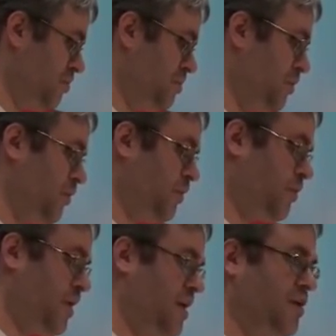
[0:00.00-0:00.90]
a
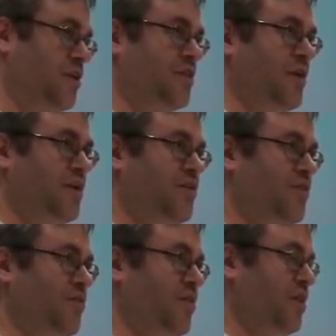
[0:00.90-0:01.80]
bureaucratic
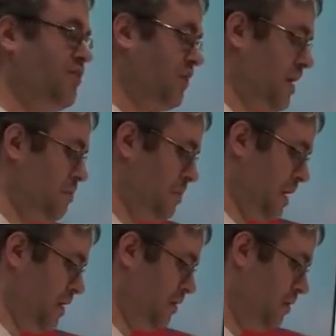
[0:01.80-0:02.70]
collectivist evil
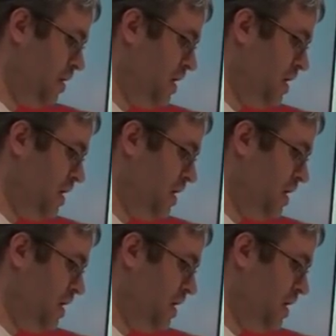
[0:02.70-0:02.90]
empire.